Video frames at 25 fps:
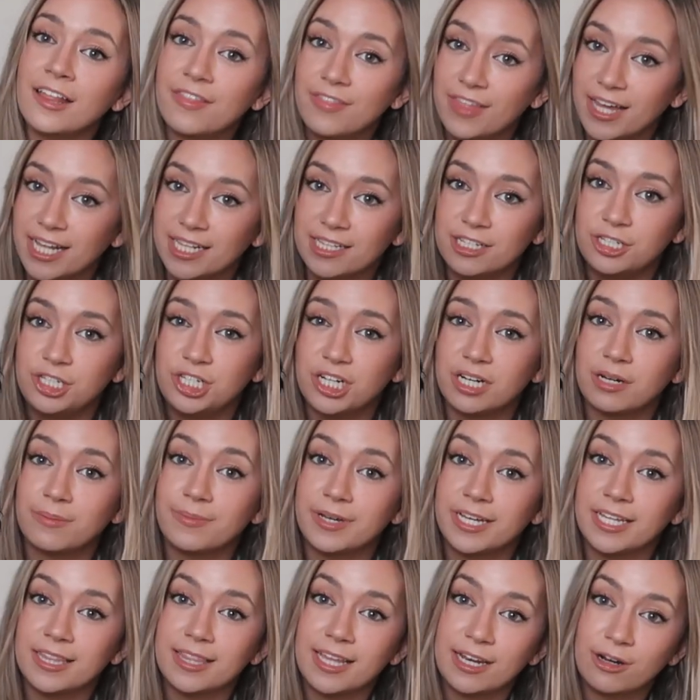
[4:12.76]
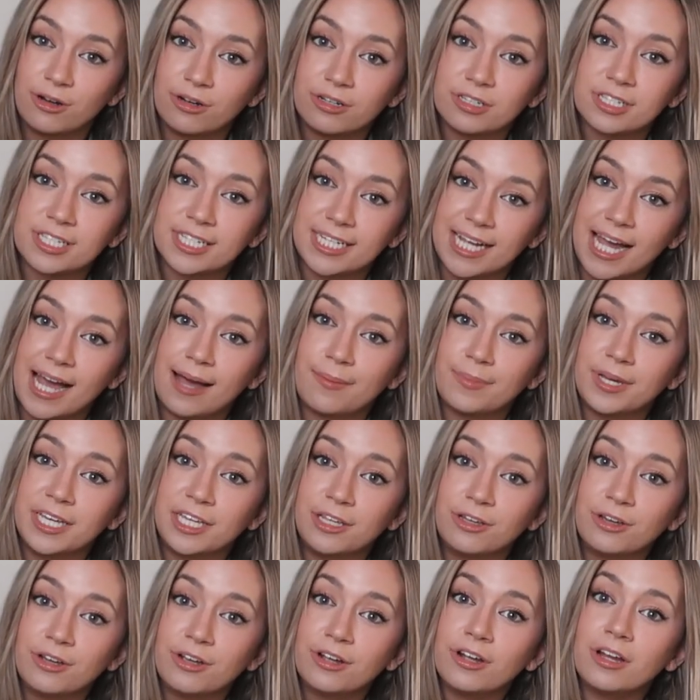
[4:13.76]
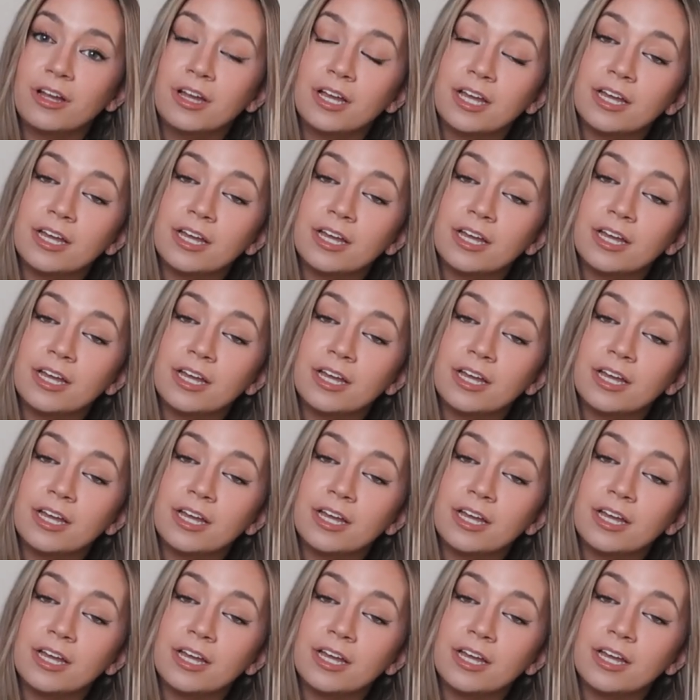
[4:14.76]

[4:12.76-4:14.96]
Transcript: They're legitimate. They're not scamming you.